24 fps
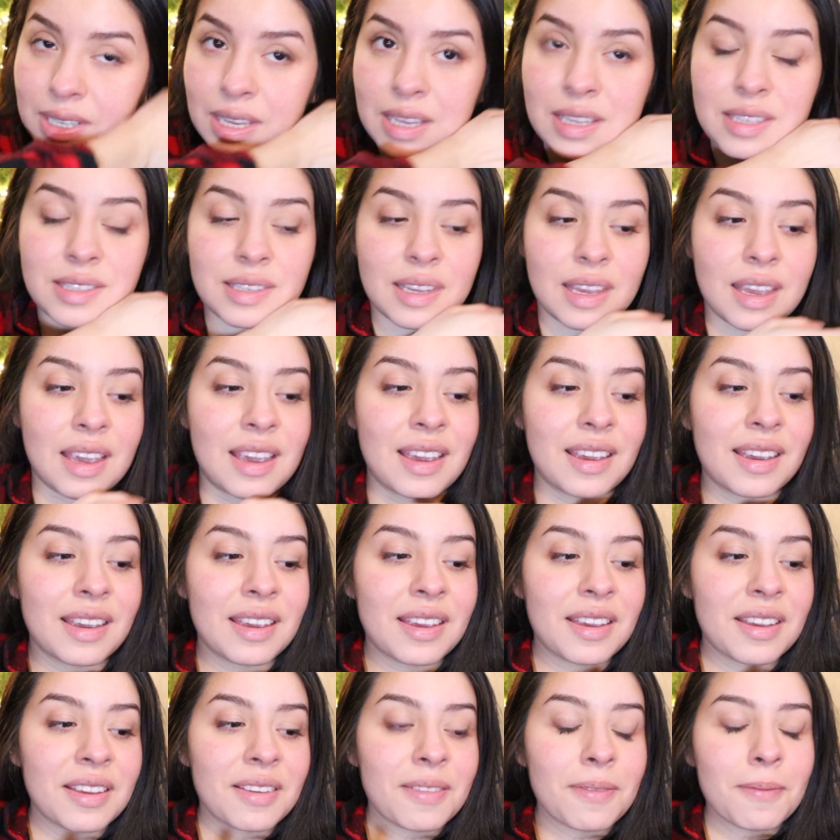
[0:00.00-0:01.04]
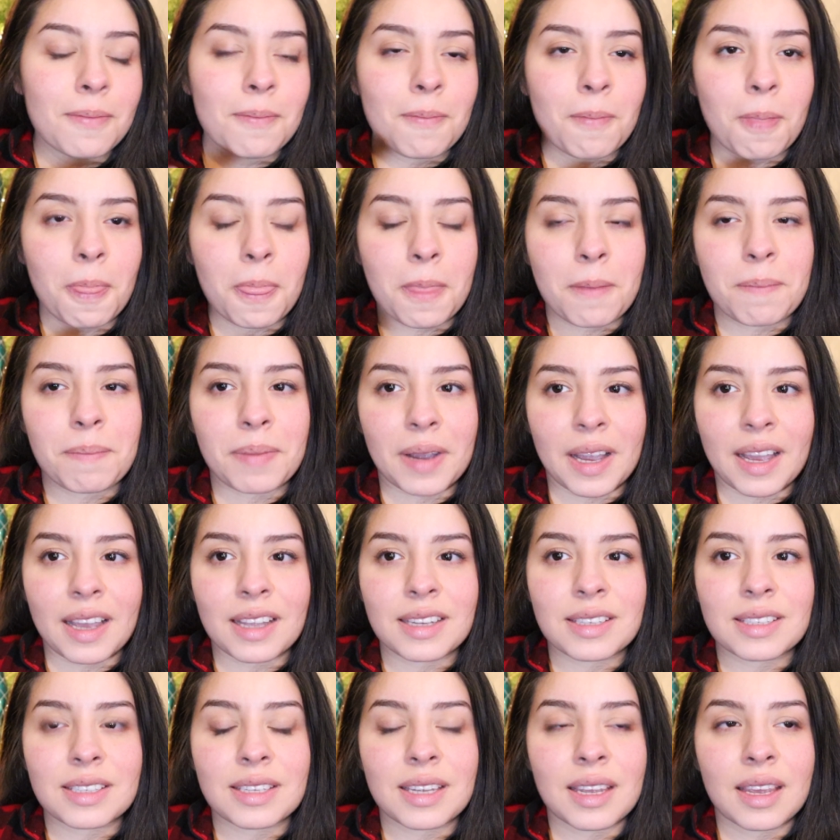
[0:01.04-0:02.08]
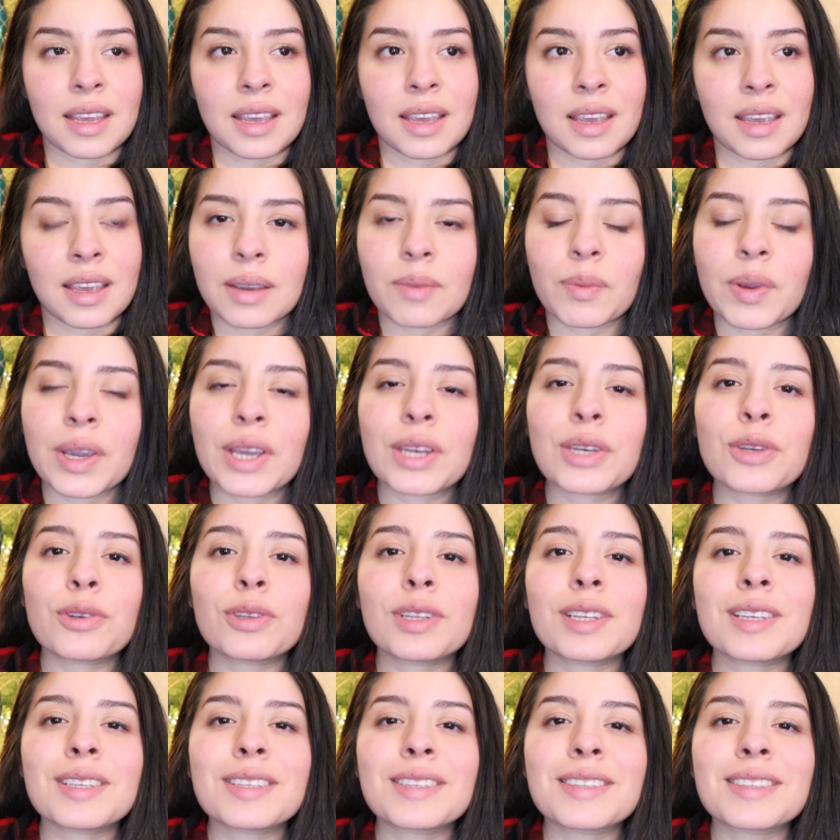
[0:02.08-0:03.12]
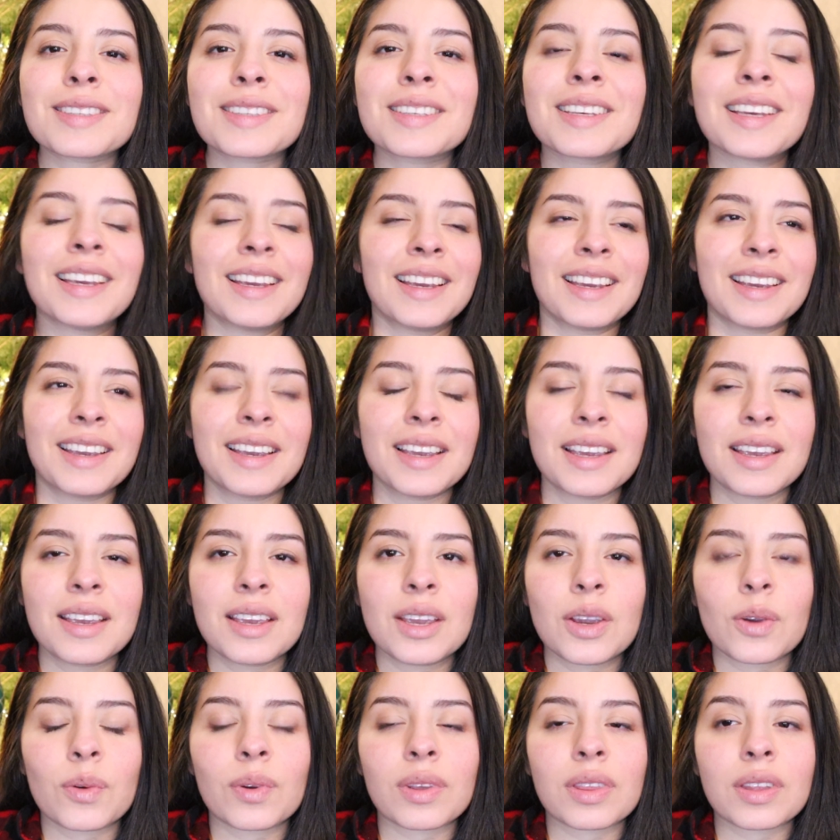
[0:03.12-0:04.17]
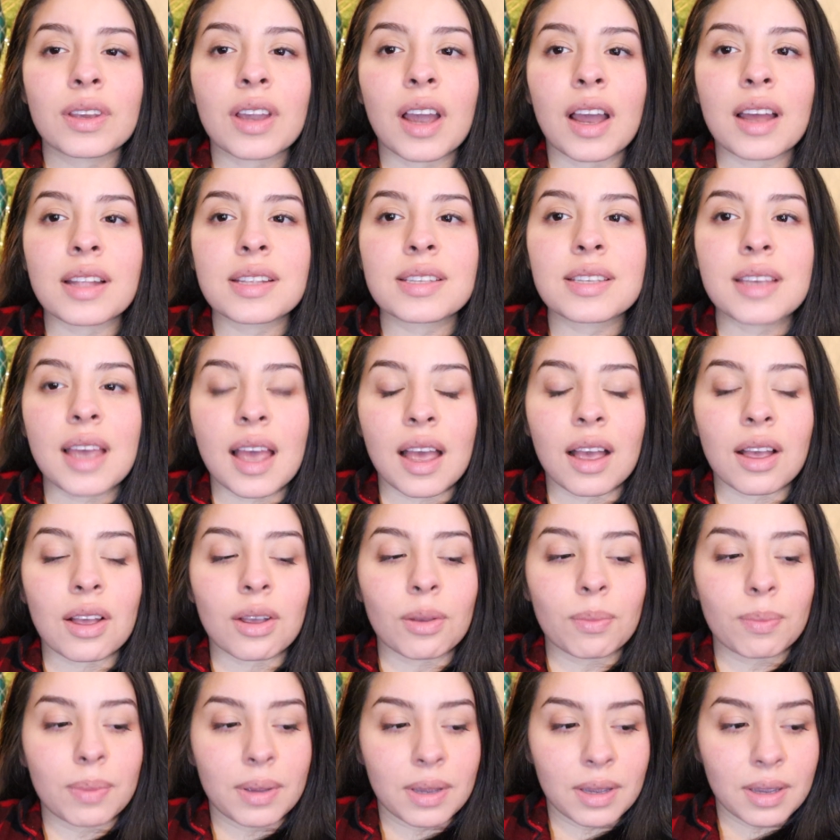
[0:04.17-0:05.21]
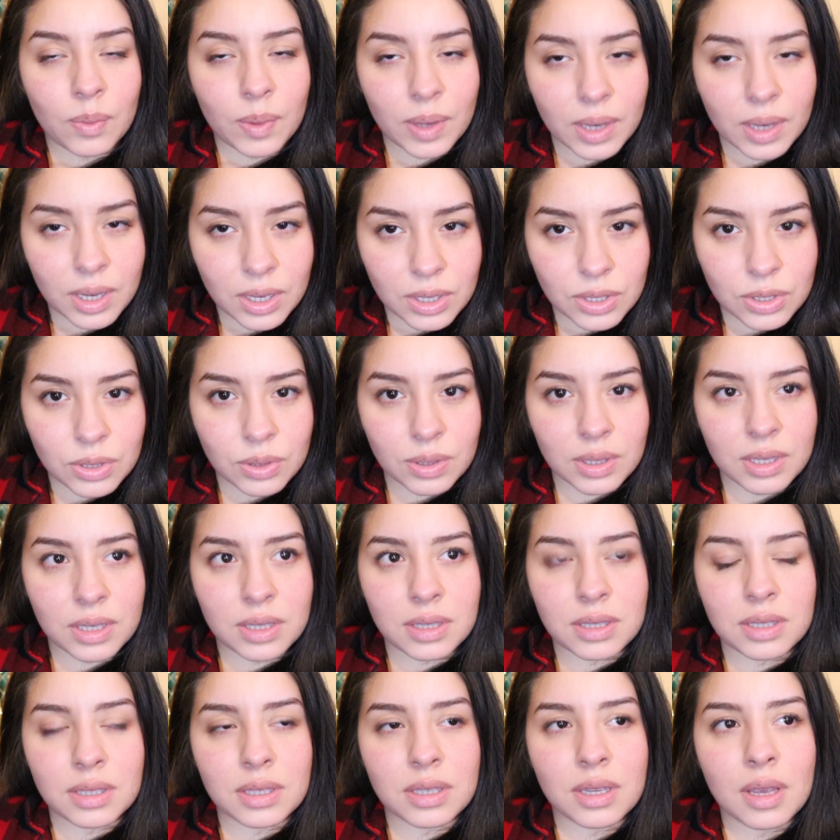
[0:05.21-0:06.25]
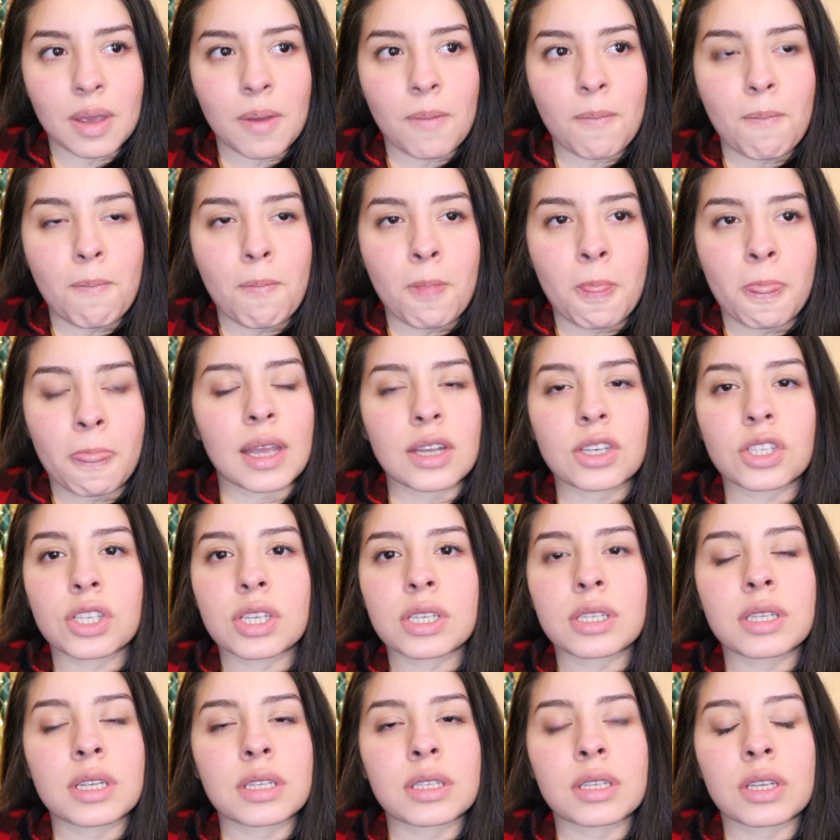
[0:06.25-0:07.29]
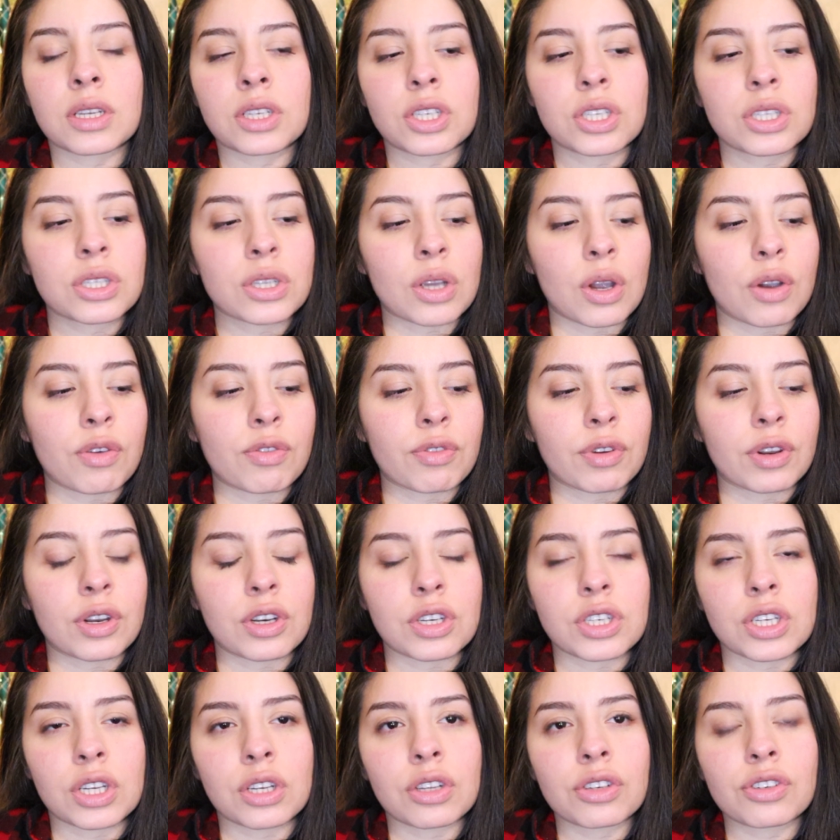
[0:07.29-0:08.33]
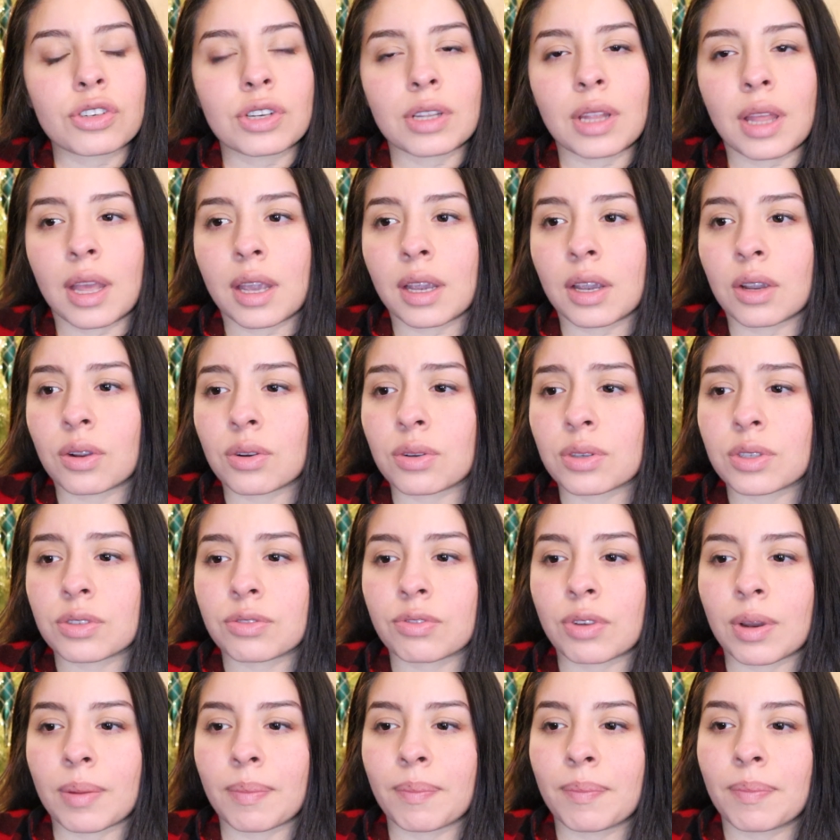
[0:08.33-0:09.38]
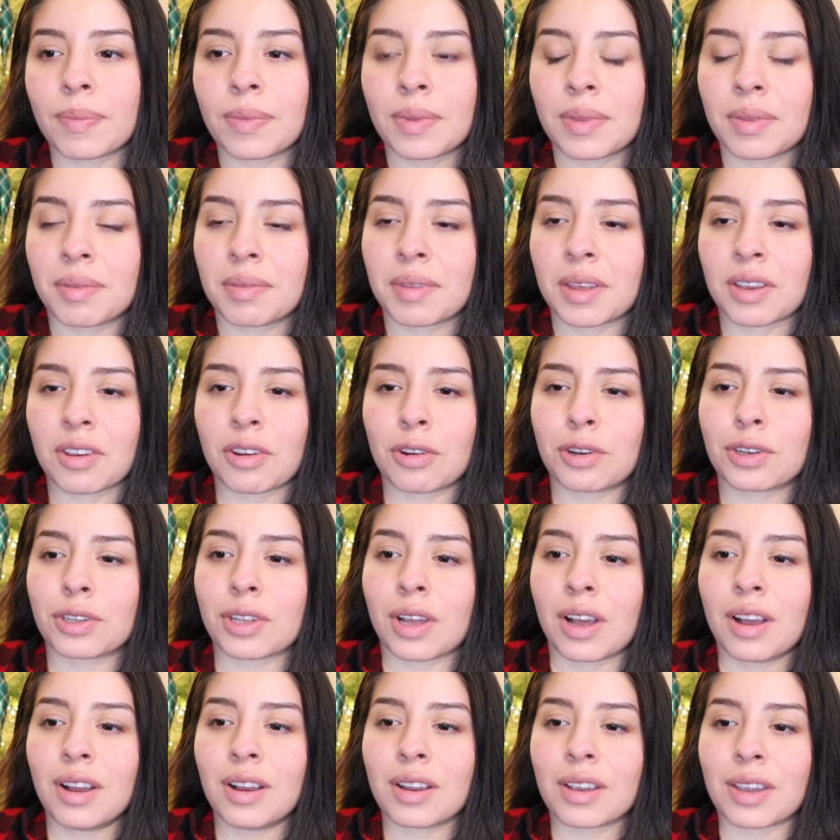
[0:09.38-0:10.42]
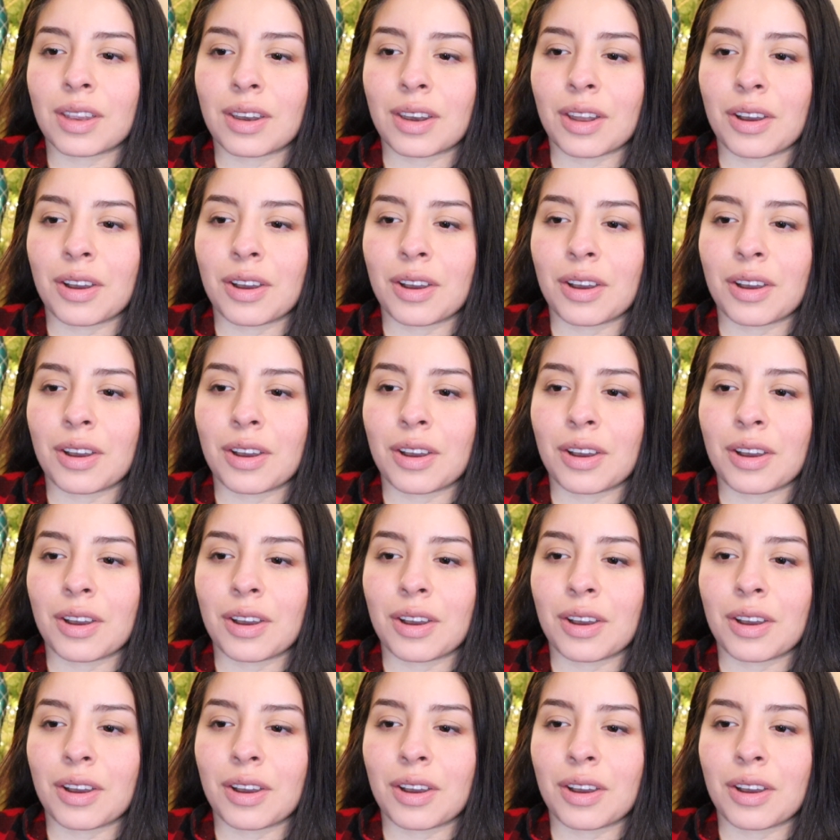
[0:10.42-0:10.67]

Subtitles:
easy, but we can do this. With God's help, we can do this. That just doesn't just go for your children. That goes from like your dog,